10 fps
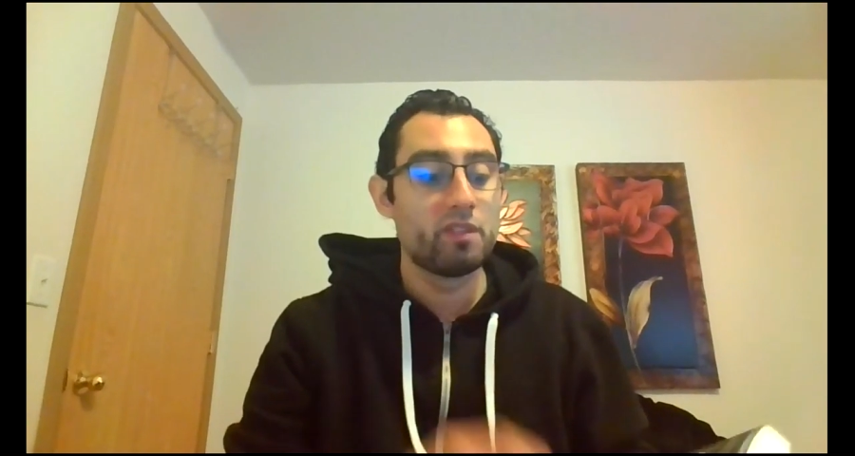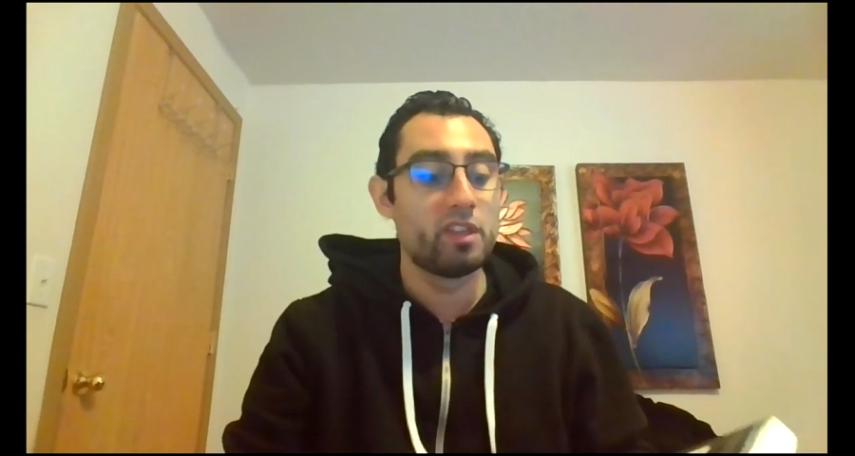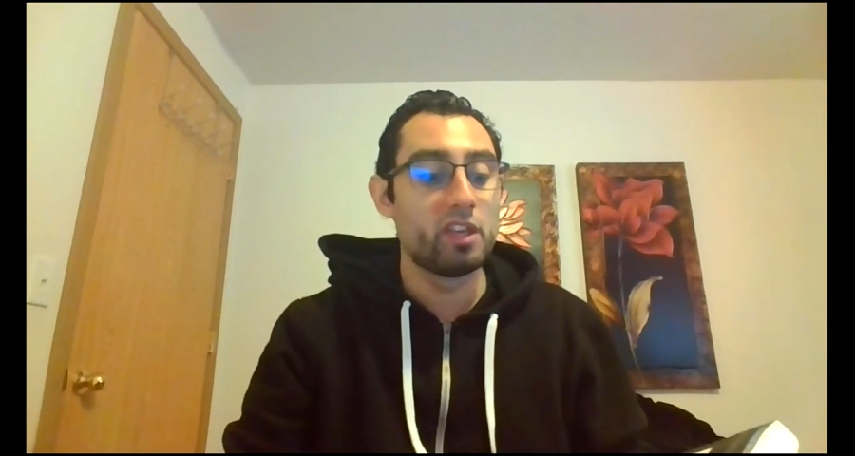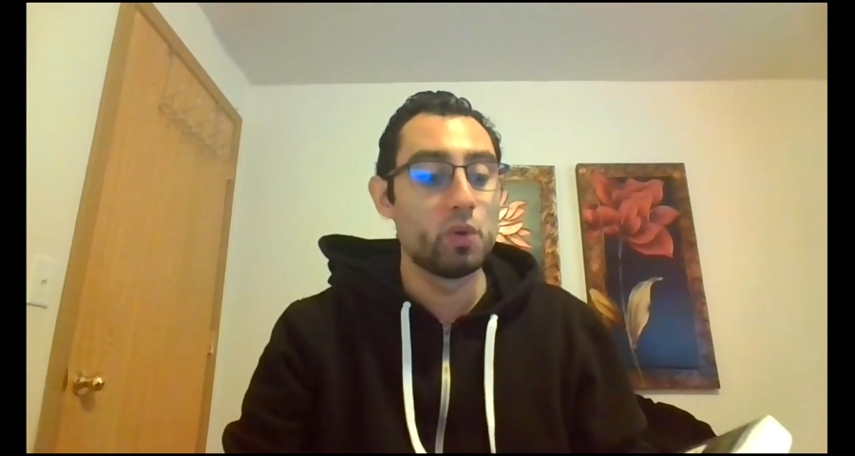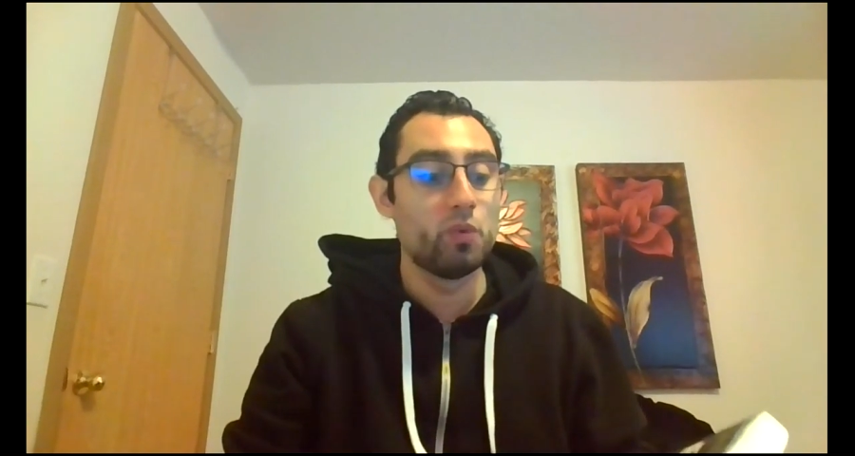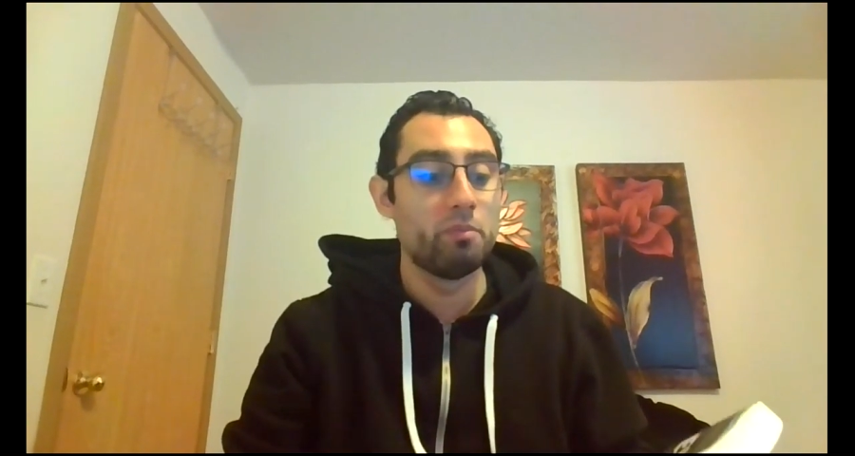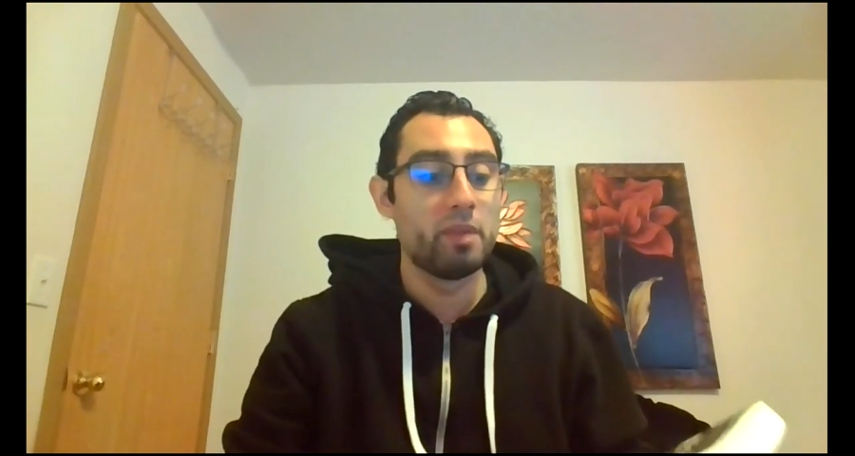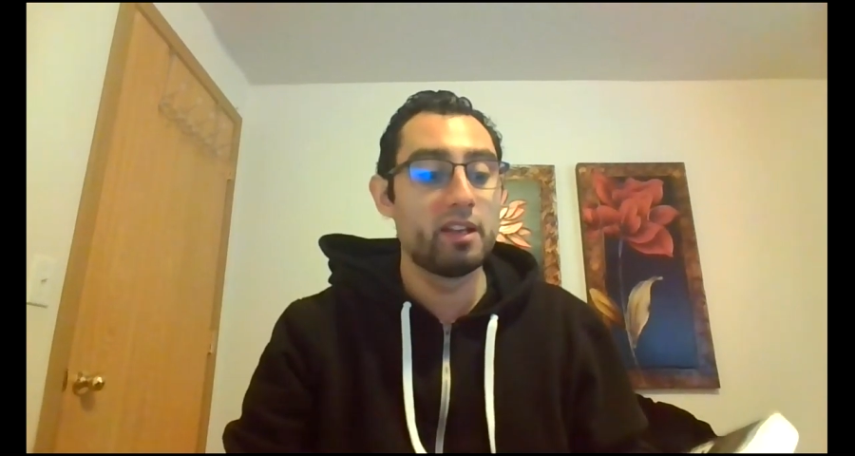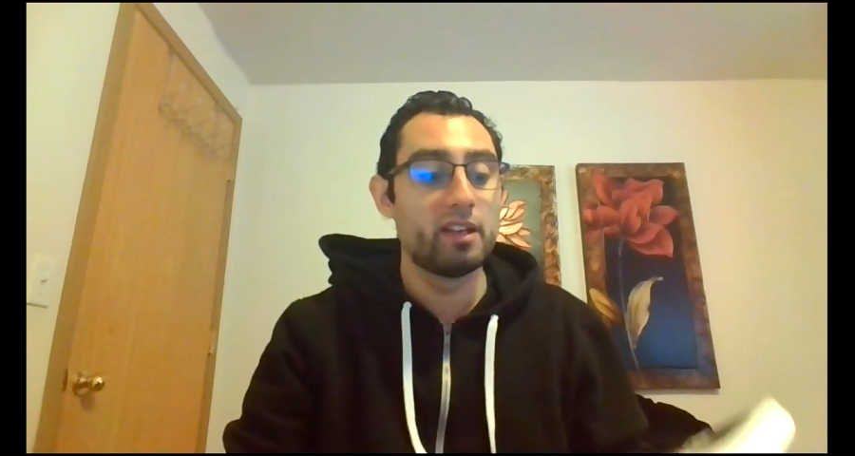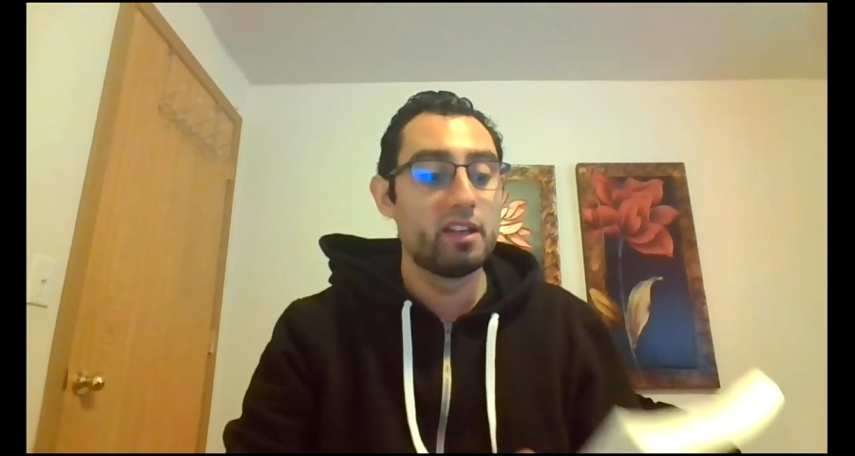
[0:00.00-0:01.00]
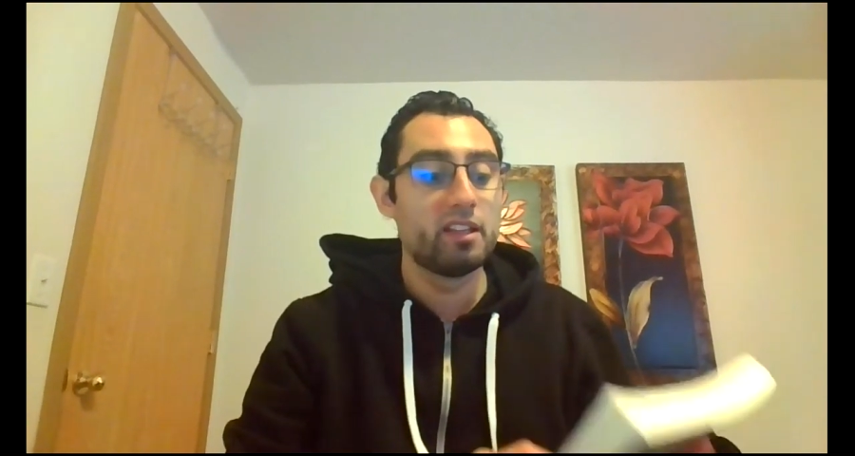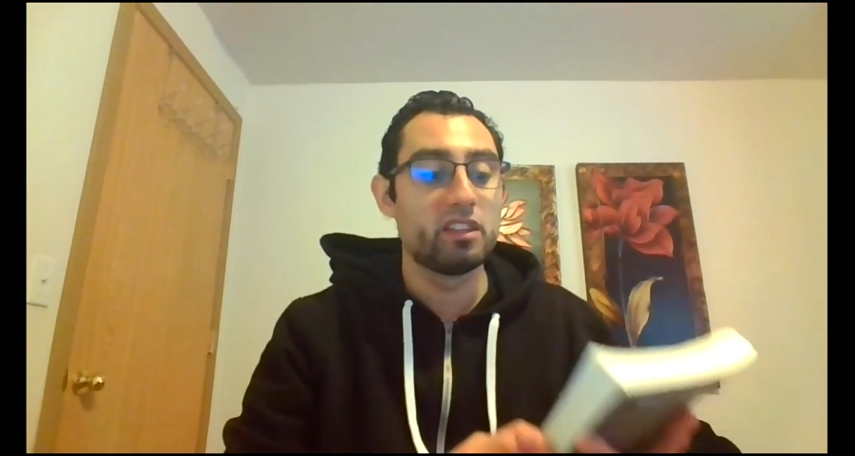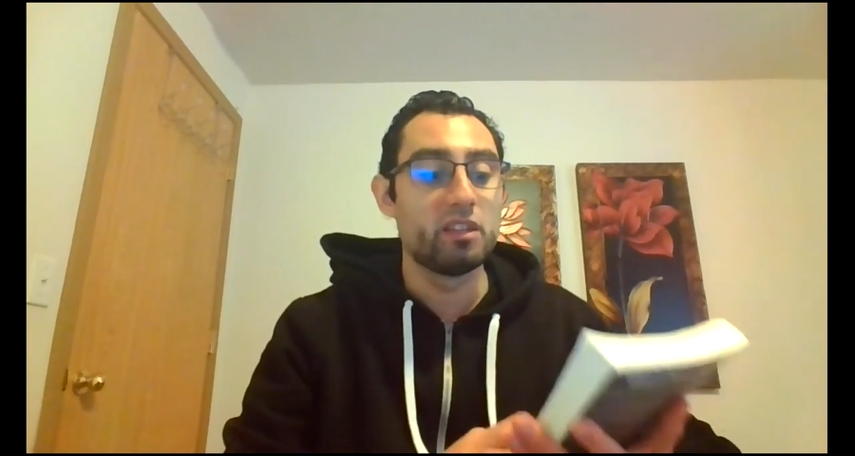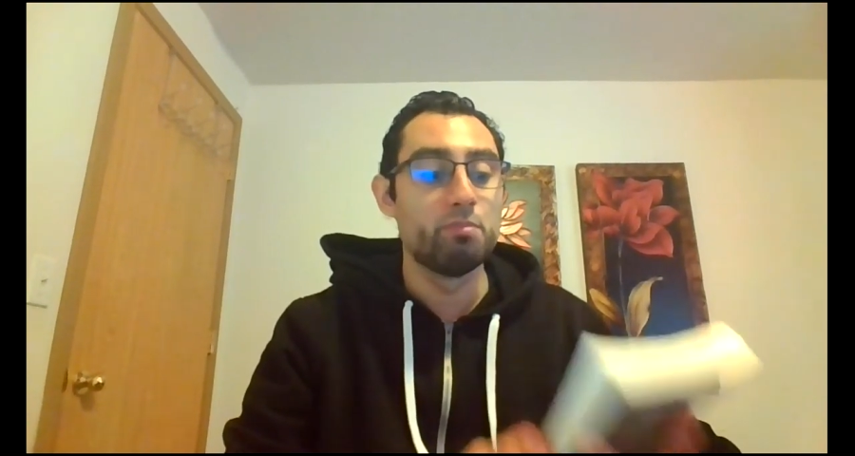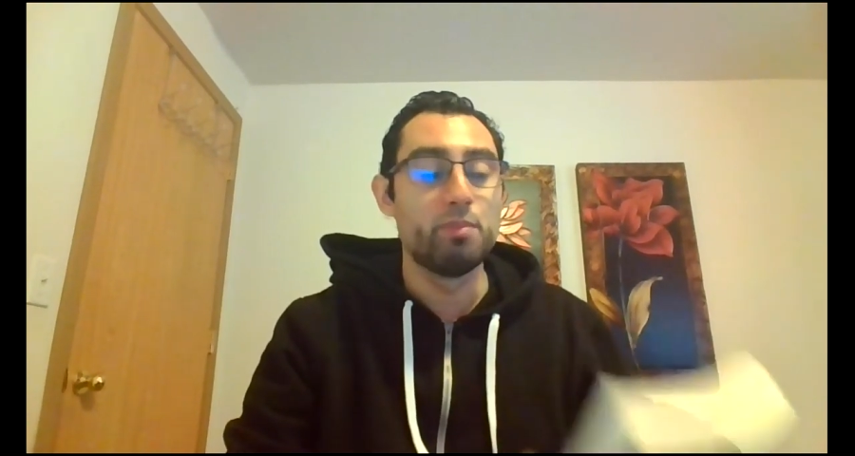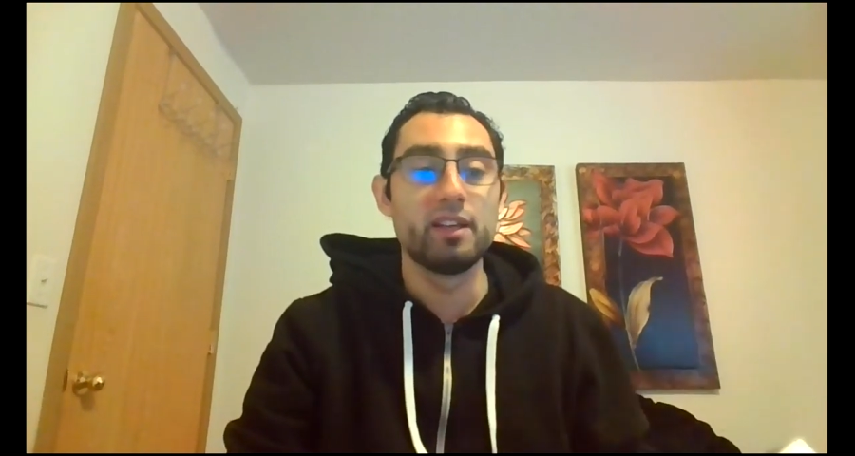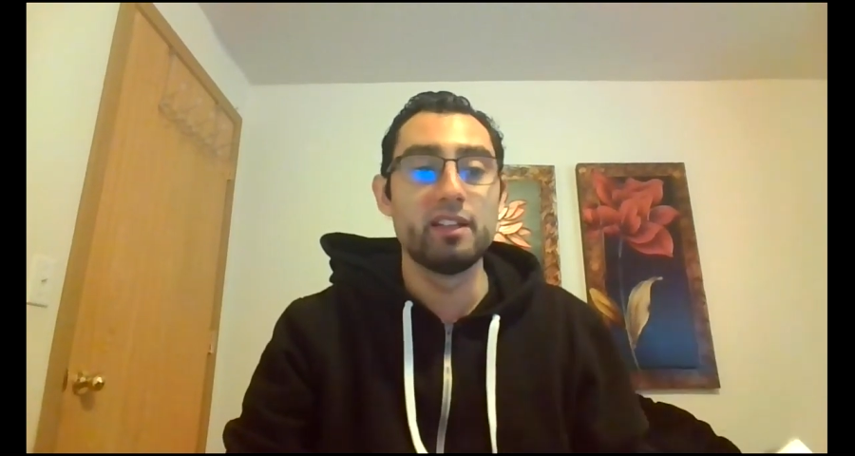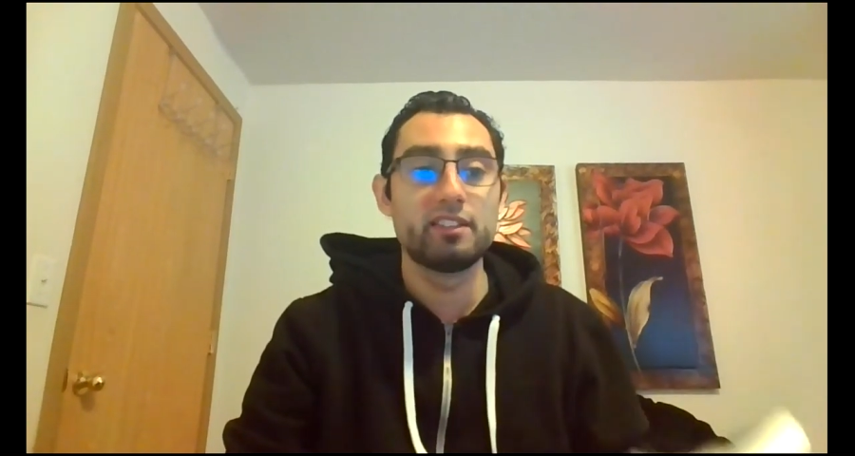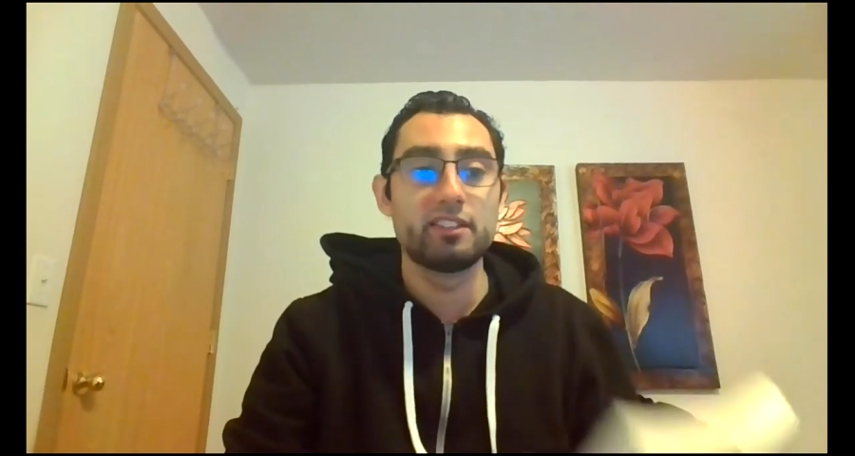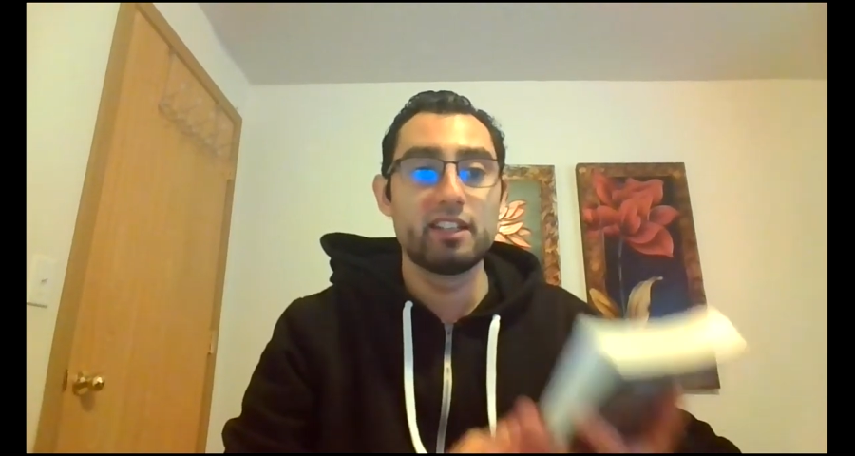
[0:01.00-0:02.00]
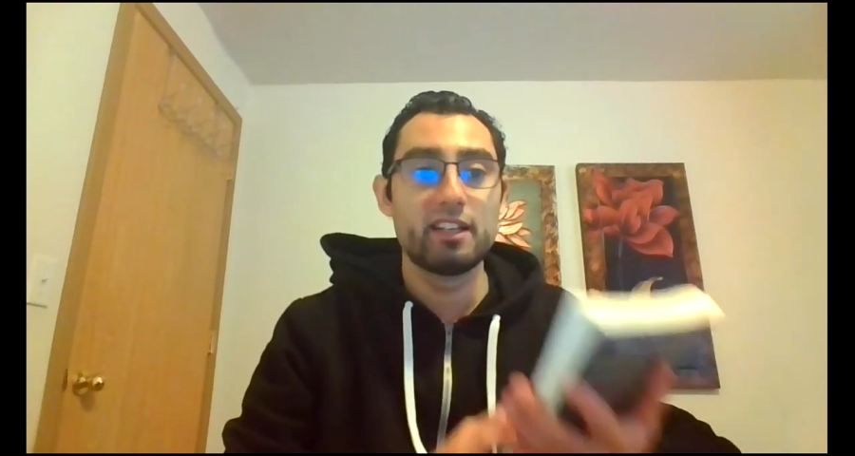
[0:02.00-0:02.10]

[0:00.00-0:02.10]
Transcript: then you will make the biggest